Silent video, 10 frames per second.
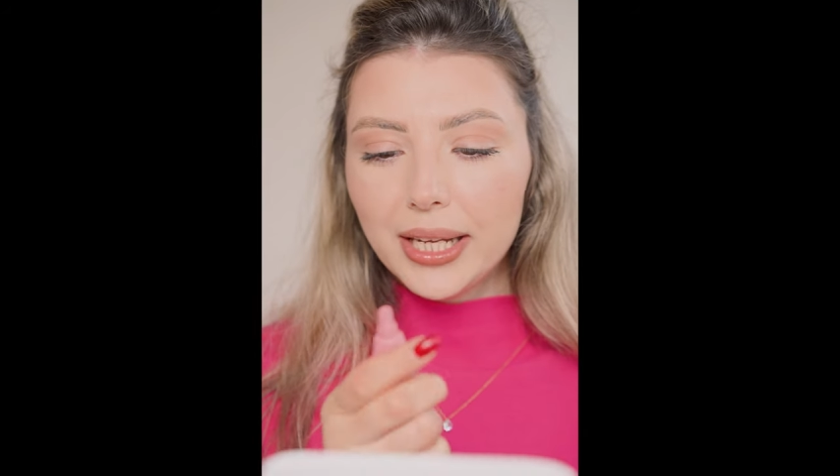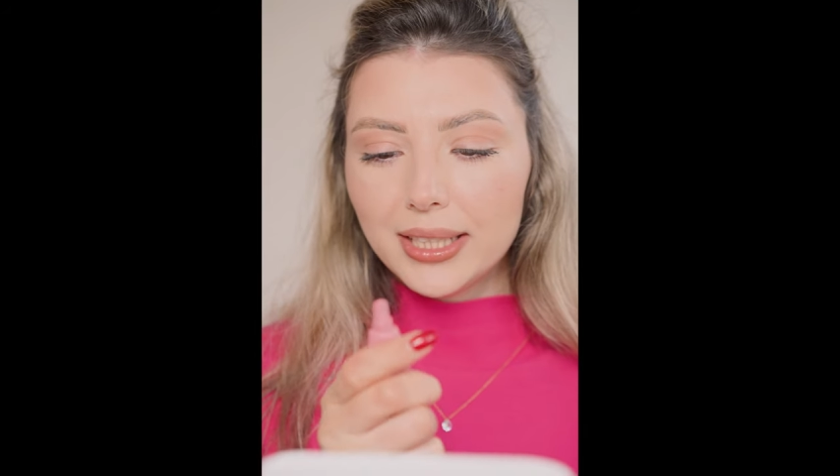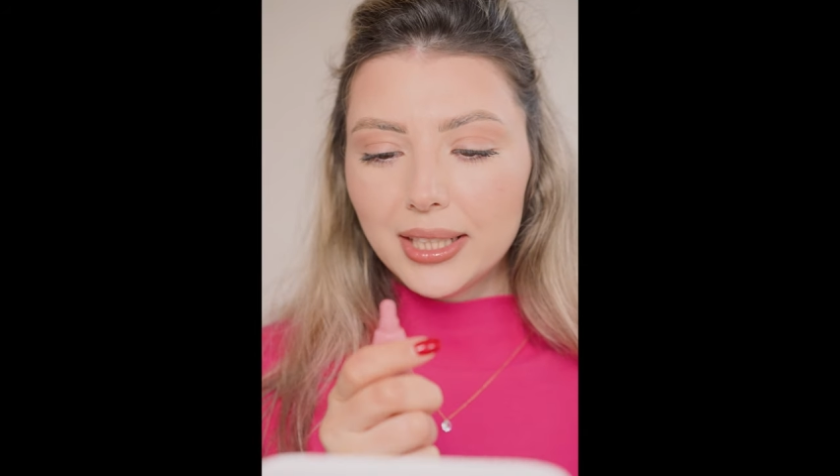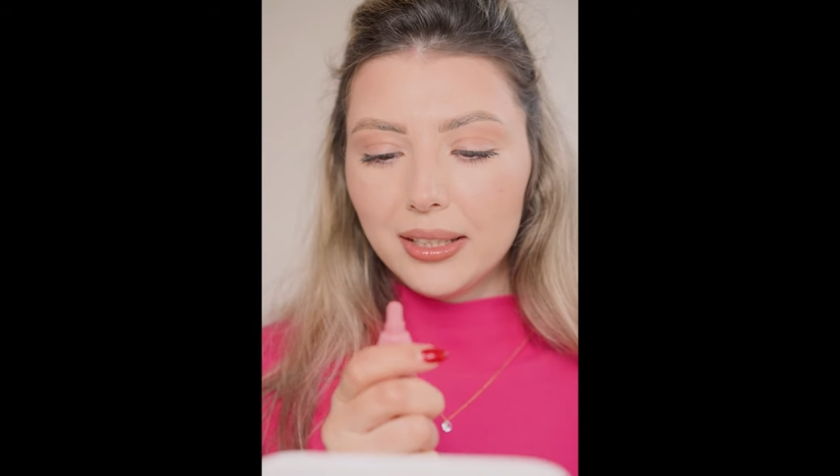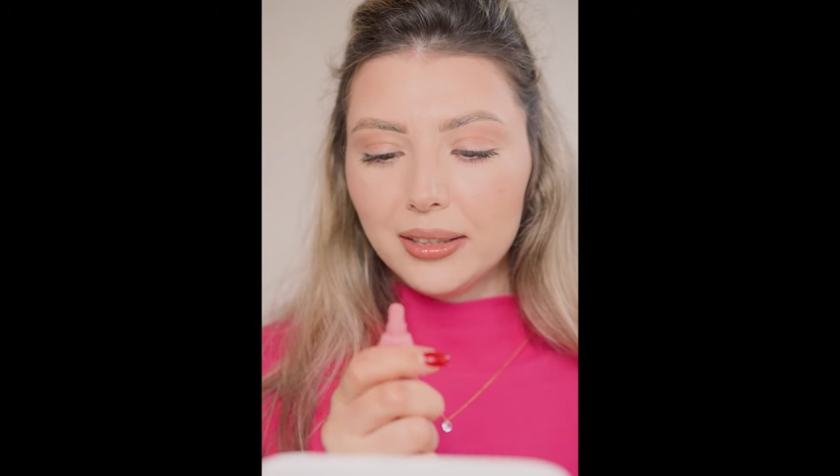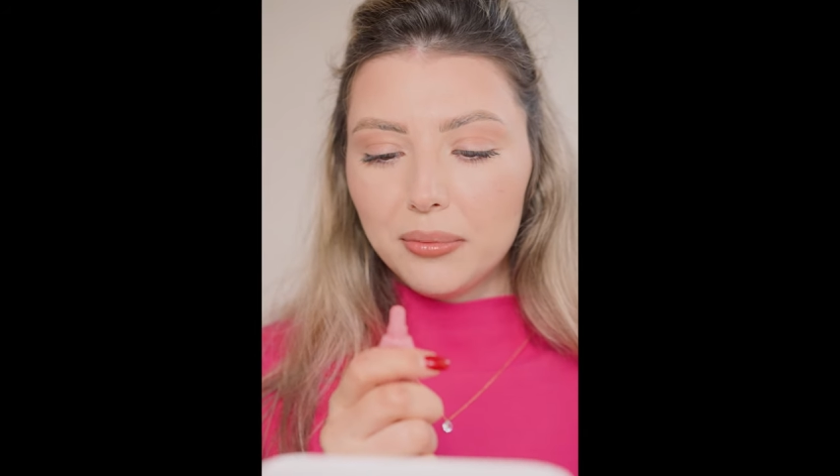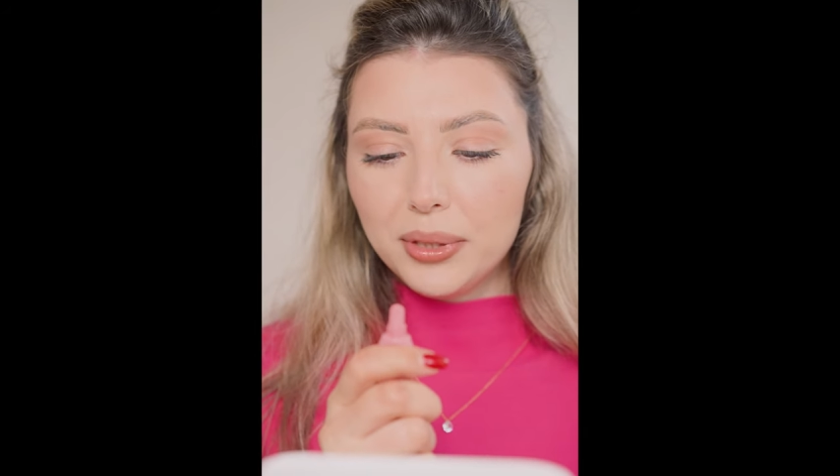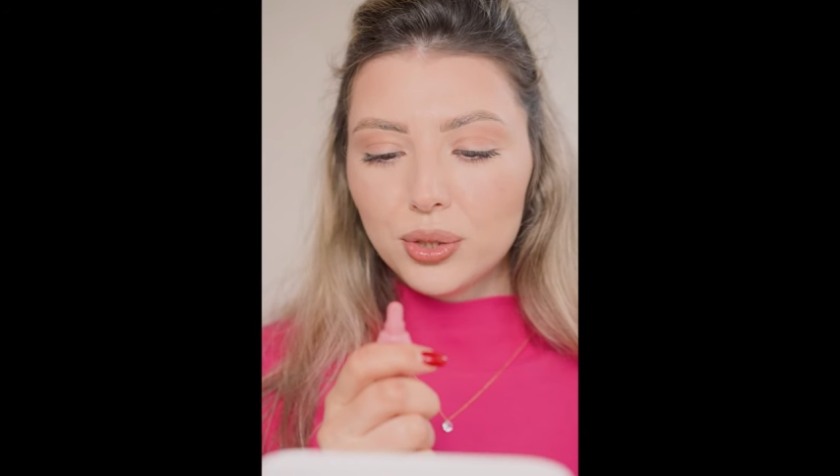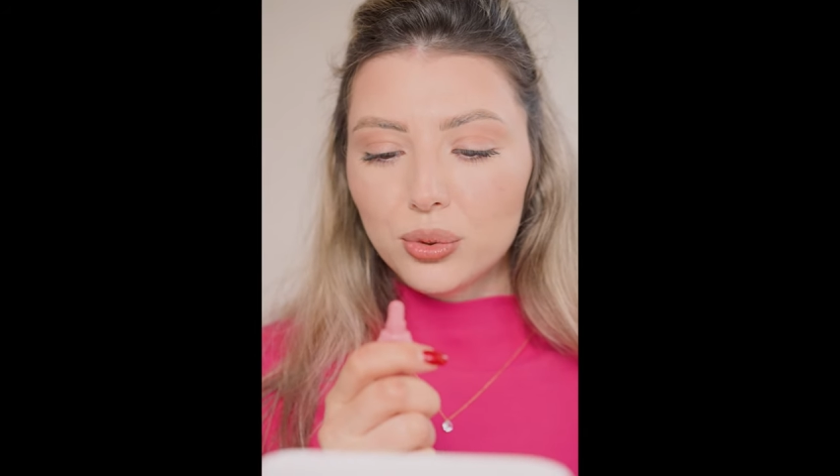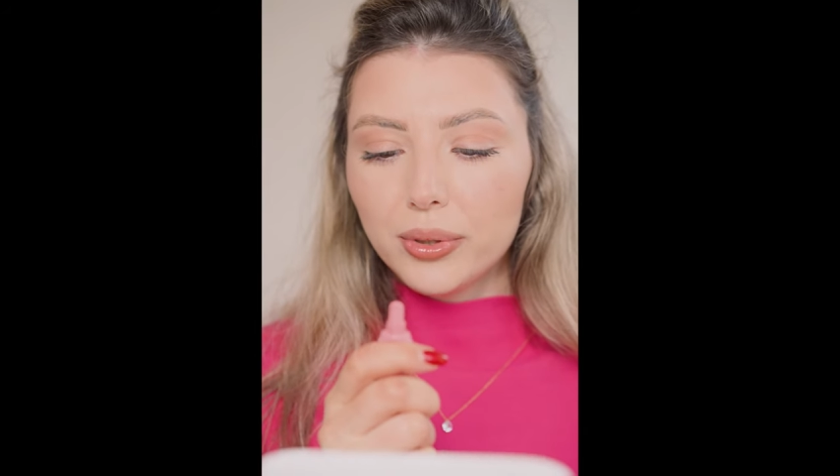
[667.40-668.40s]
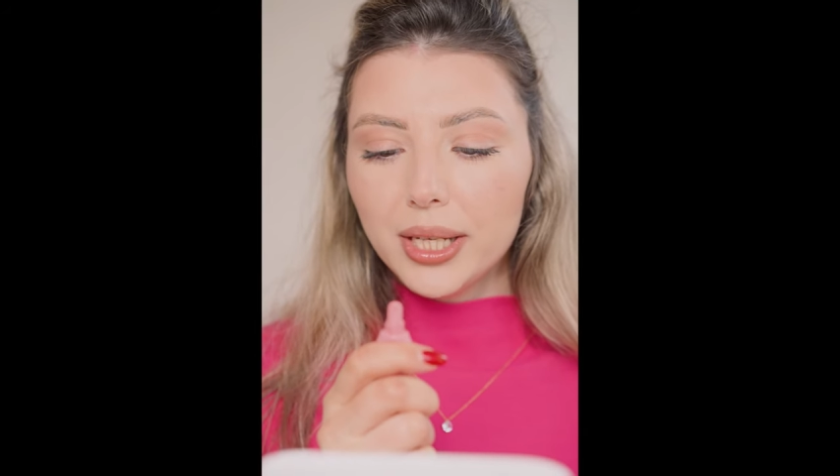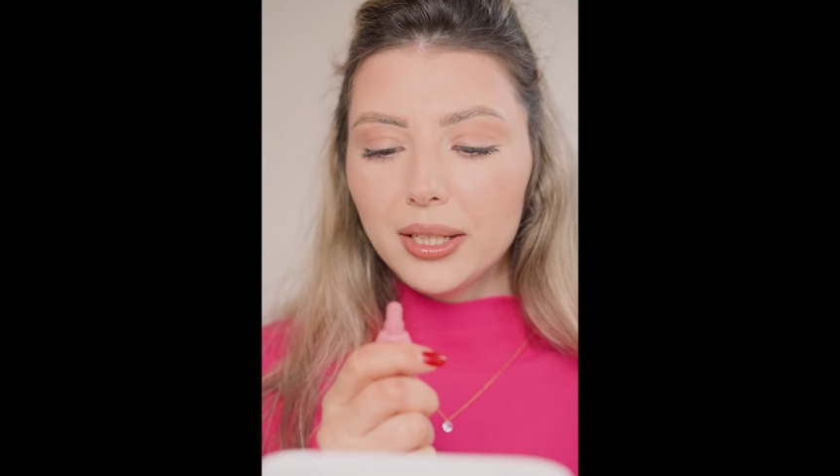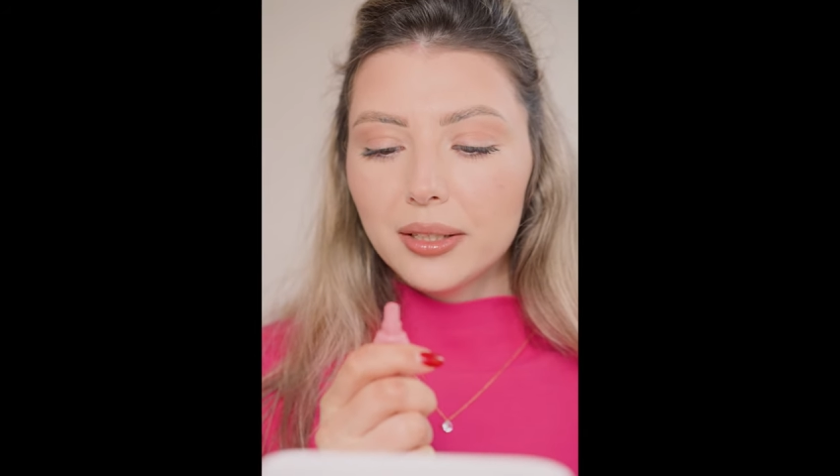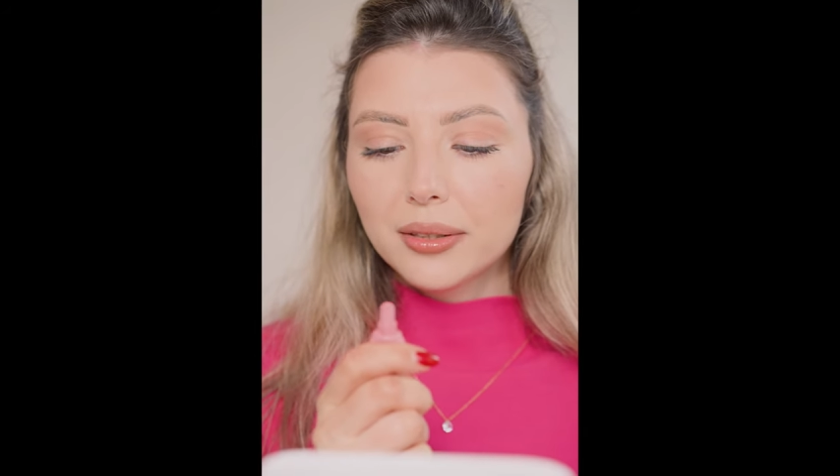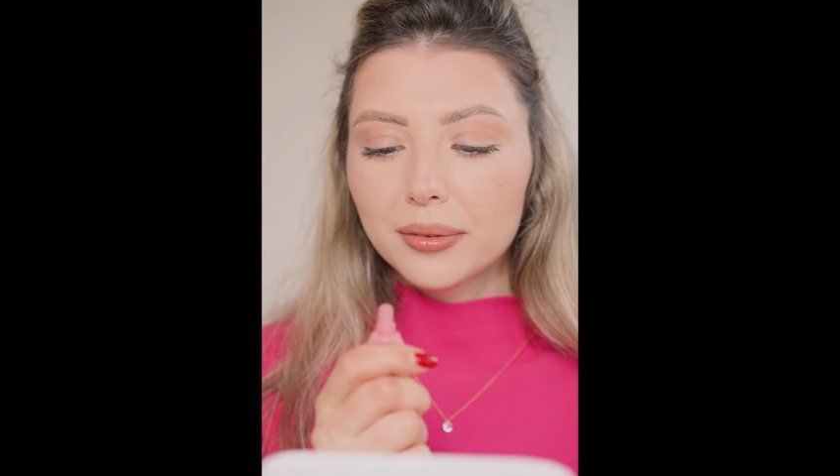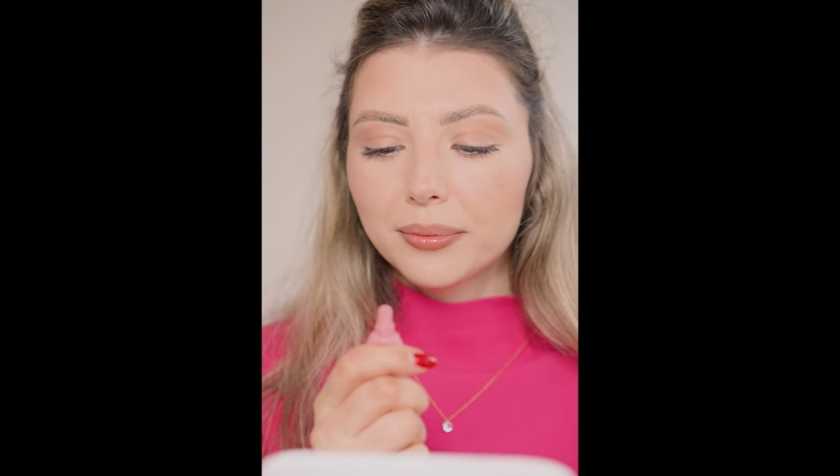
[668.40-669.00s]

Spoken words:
Is a little bit sweet,